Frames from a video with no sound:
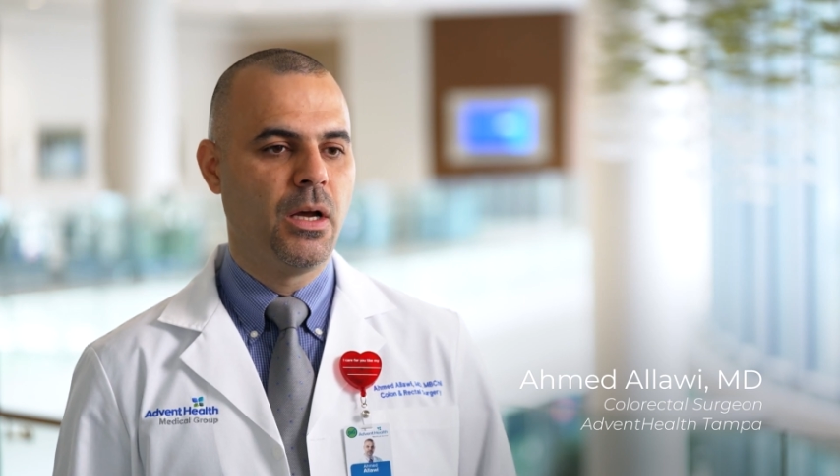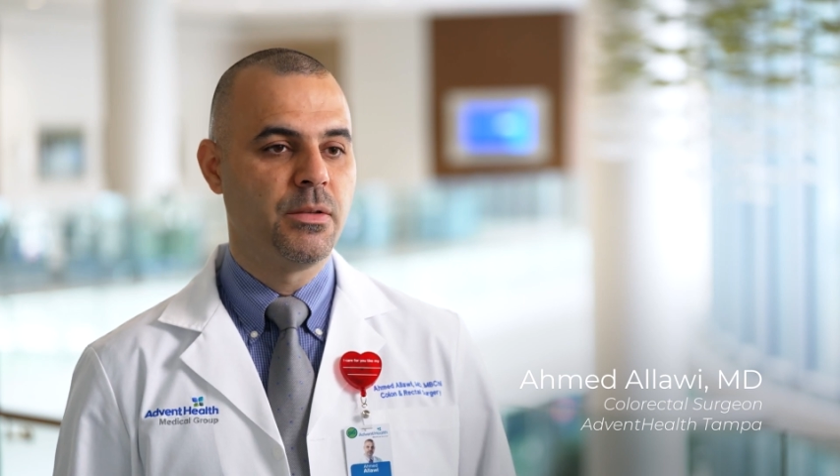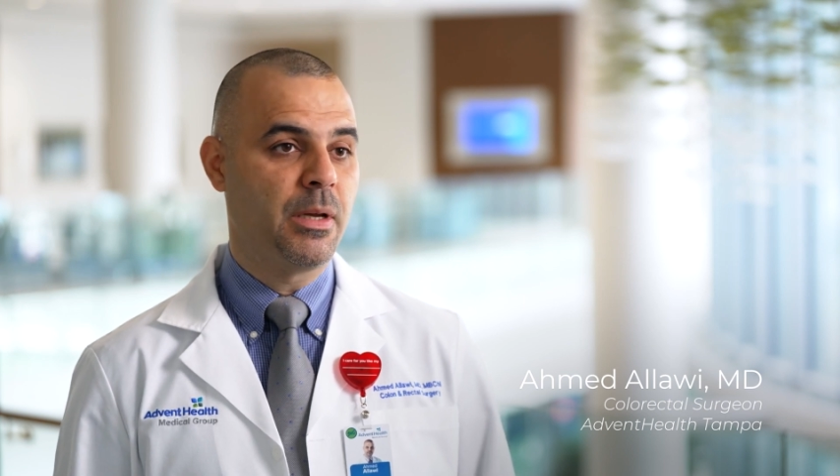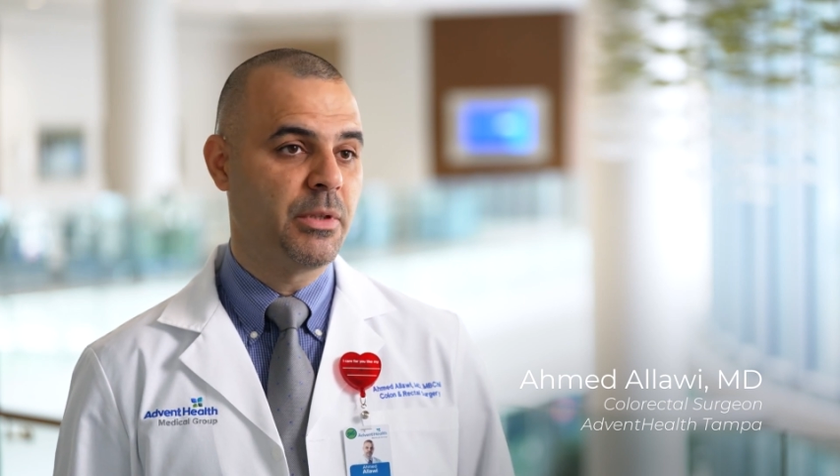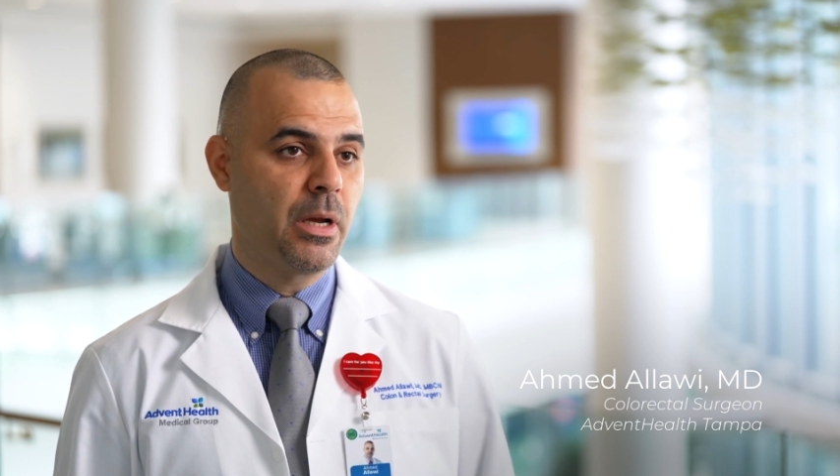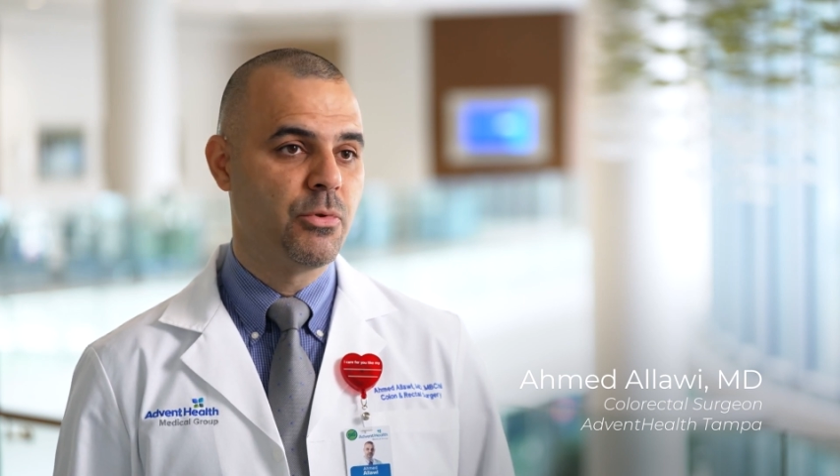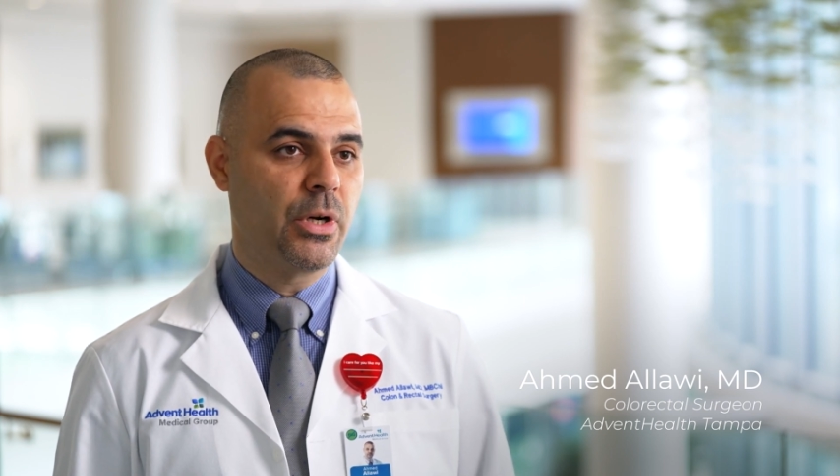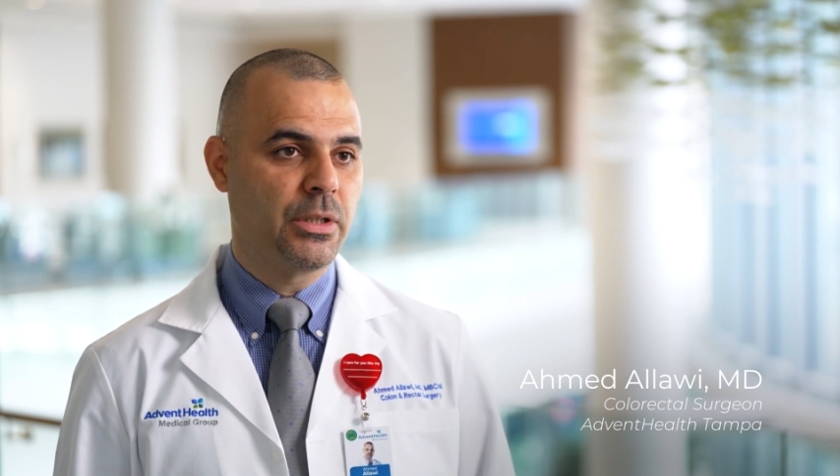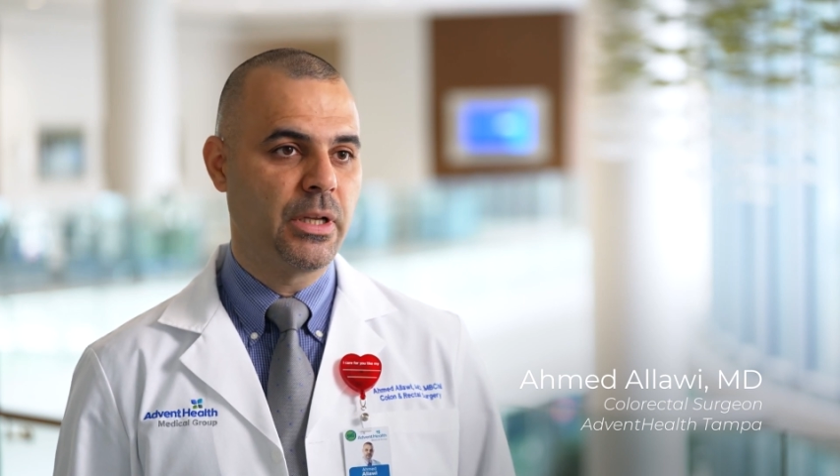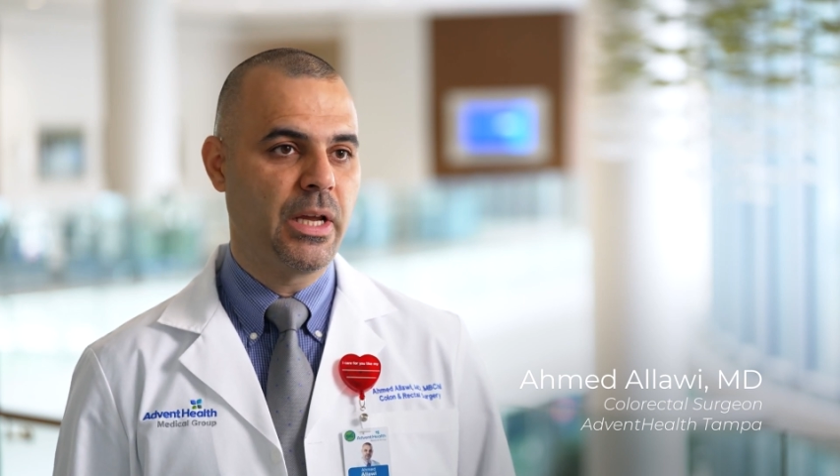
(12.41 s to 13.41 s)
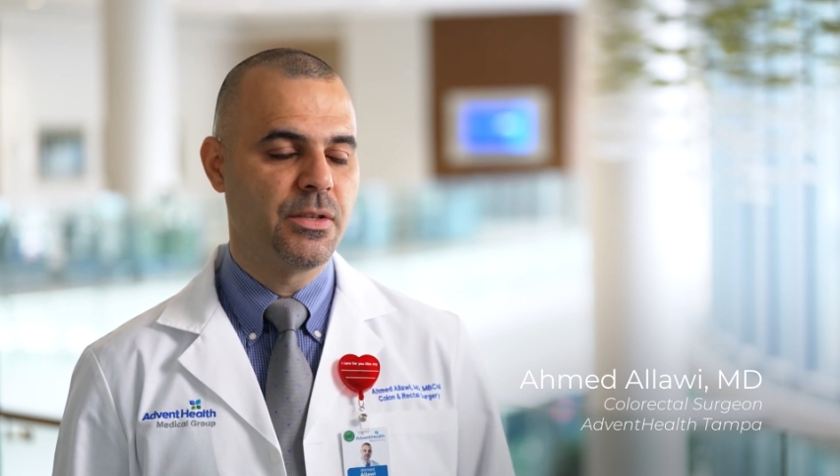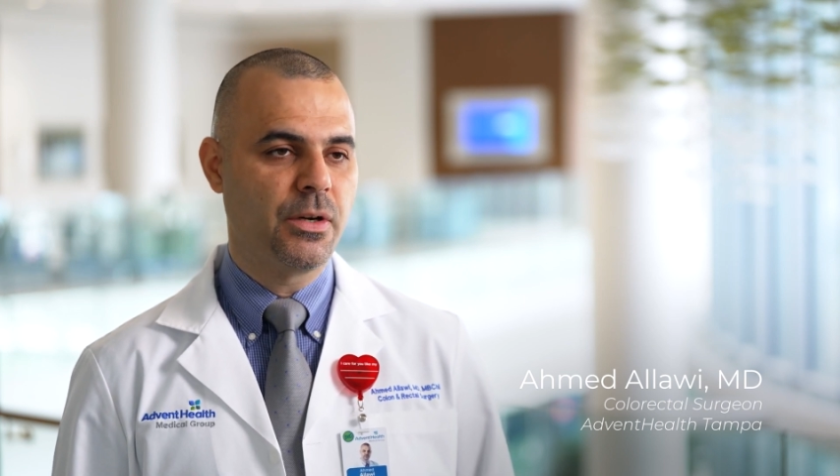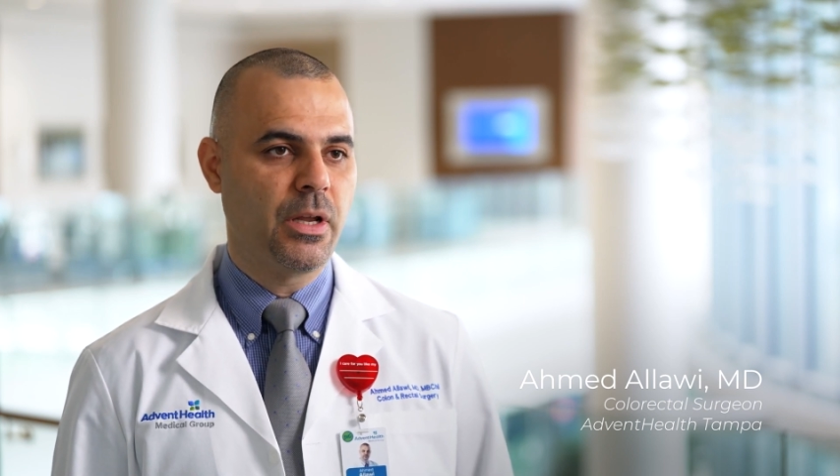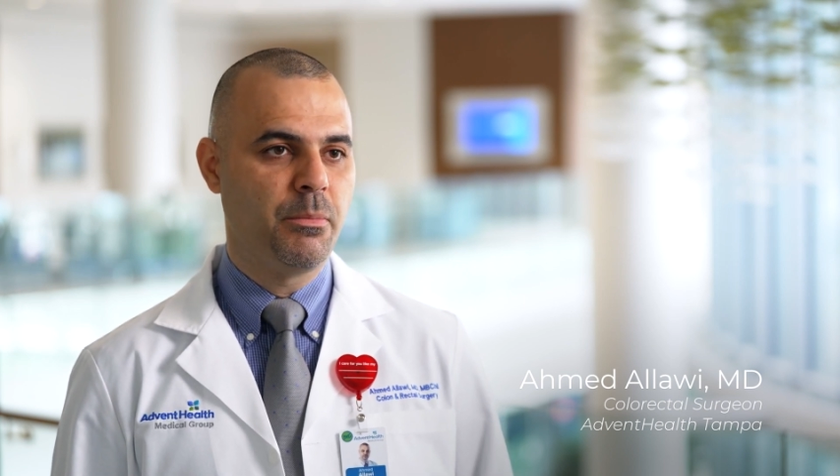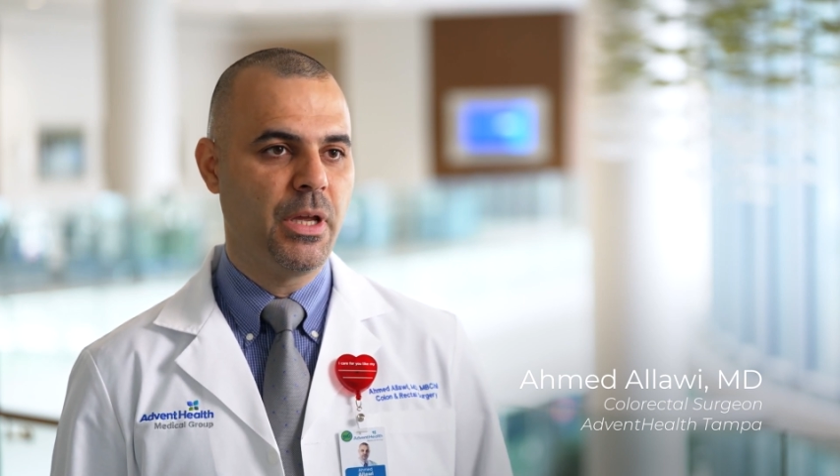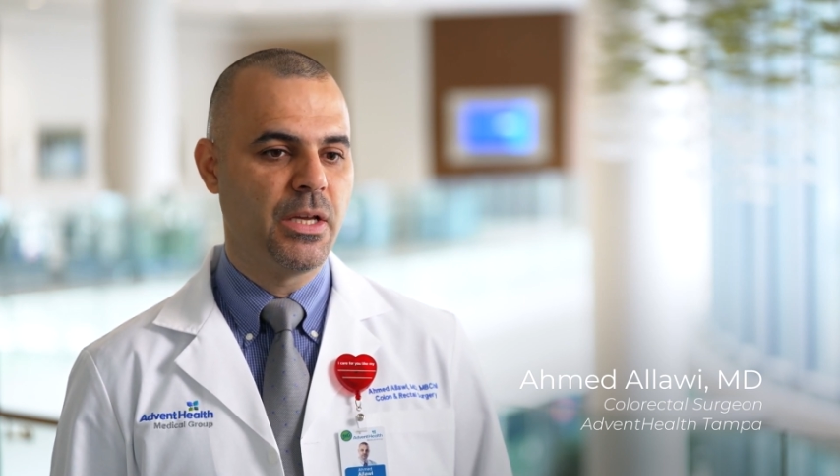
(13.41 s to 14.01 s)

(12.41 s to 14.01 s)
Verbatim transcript: Sometimes rectal cancer can be